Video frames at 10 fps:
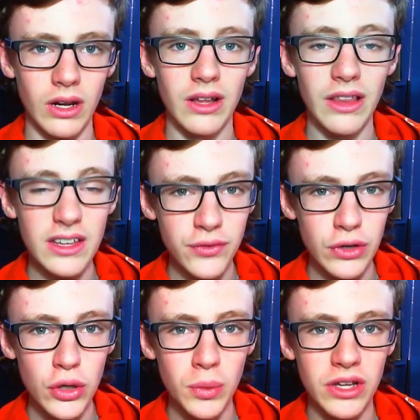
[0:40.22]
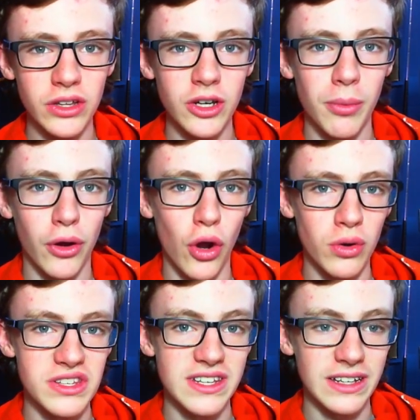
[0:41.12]
Last video, we cleaned up our
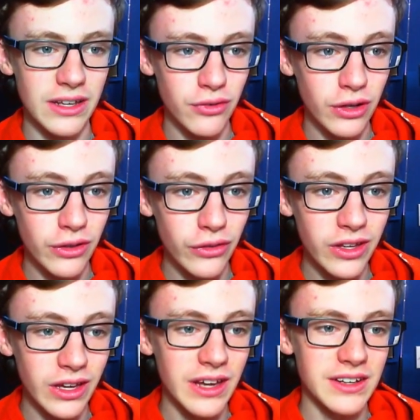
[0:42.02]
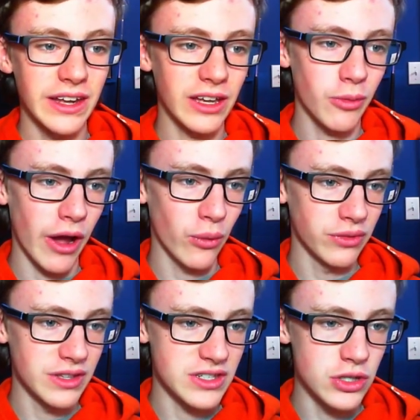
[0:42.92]
code significantly, taking out
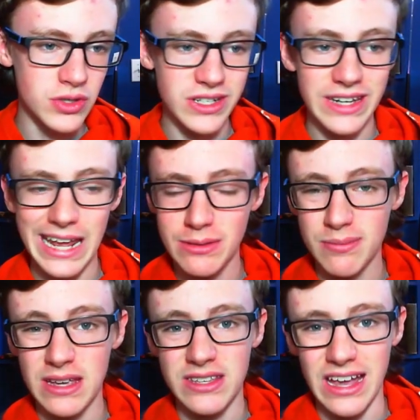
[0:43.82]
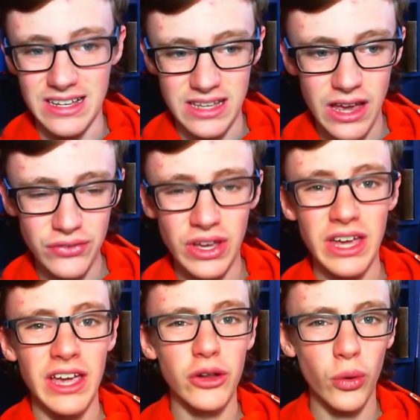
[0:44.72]
this using namespace SF
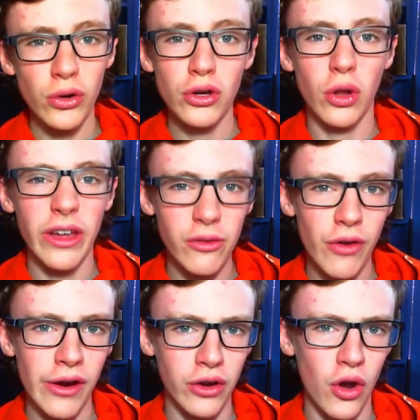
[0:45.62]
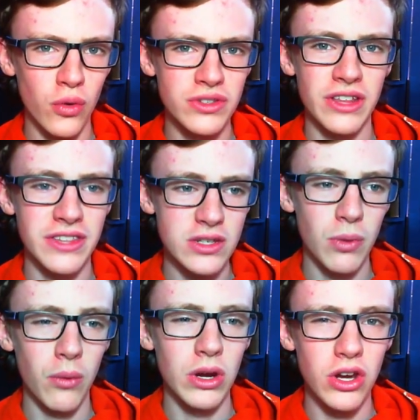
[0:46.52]
in order to clarify our code so that this
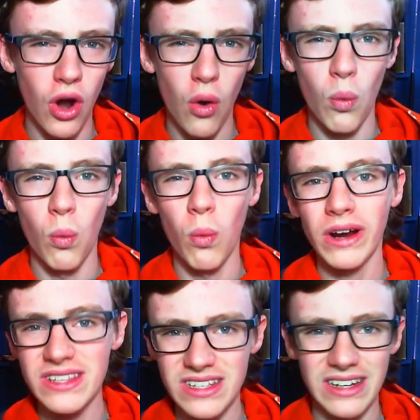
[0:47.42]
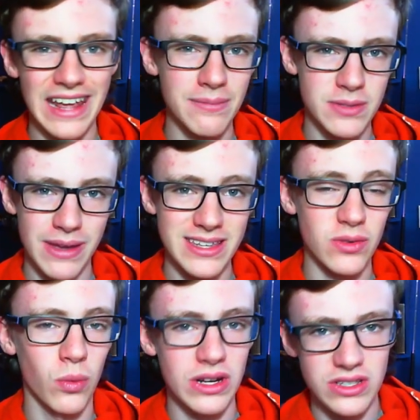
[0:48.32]
way we know what is a namespace
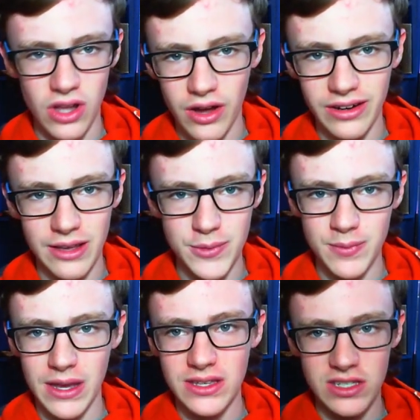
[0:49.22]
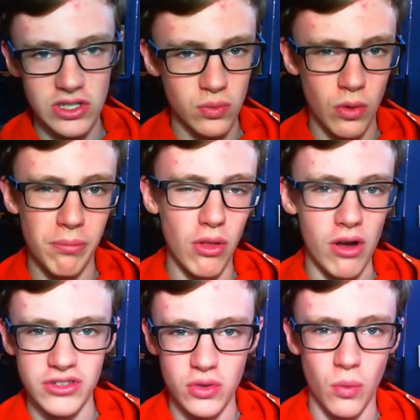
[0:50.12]
and what is not a namespace, what belongs to